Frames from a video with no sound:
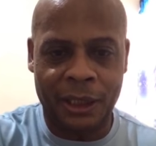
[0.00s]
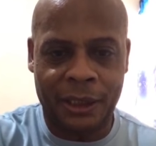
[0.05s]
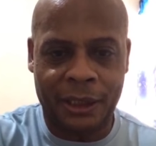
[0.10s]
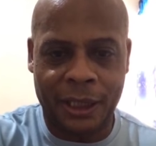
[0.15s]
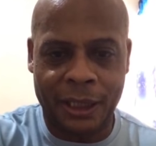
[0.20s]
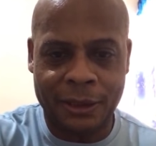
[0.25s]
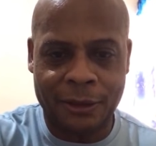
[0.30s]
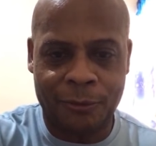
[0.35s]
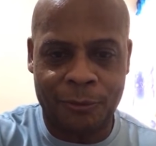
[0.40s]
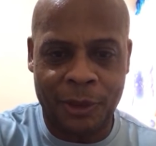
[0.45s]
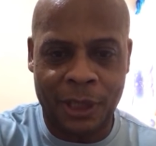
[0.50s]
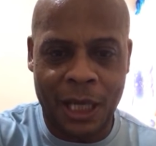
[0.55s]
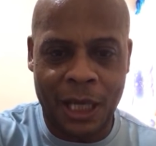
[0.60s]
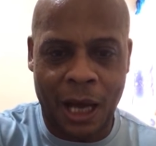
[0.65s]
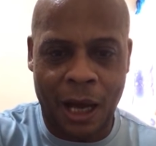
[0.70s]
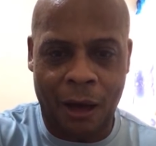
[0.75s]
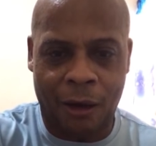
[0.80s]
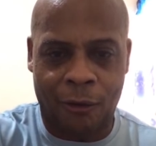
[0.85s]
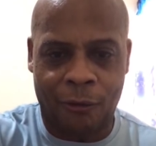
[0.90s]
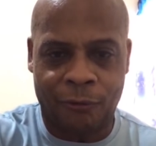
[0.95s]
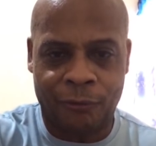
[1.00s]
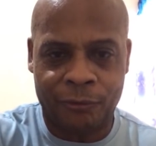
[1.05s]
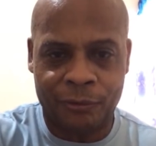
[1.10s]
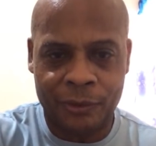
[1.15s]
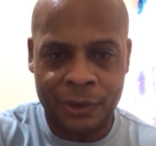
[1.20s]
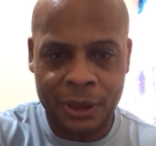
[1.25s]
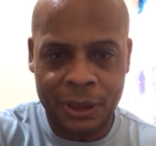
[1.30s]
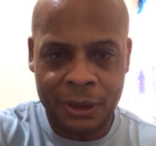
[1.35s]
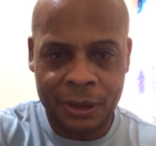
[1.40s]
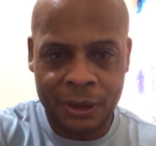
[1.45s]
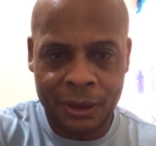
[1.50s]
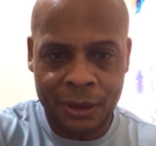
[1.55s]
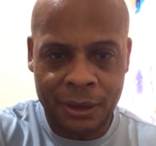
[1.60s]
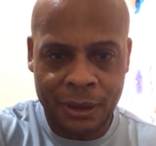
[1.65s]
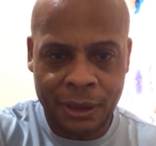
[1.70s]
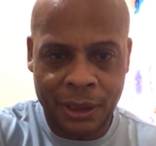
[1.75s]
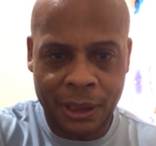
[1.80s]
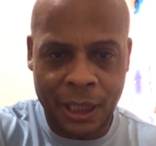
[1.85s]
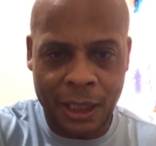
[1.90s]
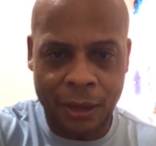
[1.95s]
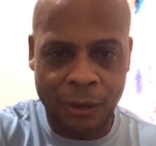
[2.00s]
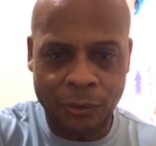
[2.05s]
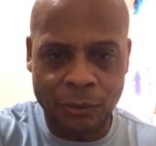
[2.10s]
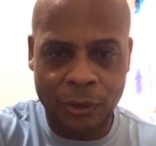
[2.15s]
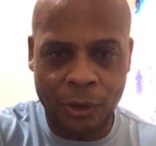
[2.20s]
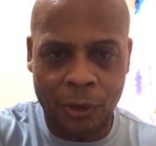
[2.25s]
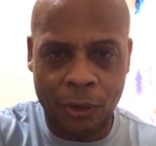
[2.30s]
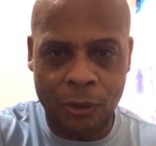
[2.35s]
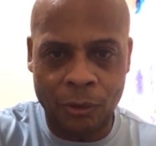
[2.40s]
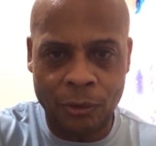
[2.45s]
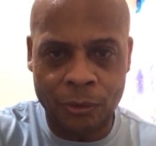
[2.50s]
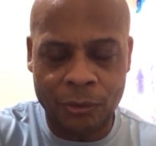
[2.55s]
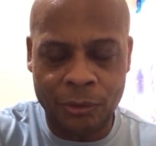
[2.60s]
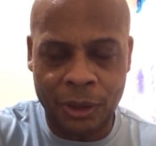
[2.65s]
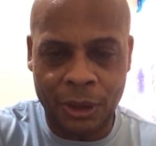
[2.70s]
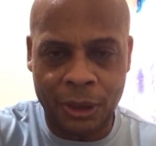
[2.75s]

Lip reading: it cuts me off. And I don't know,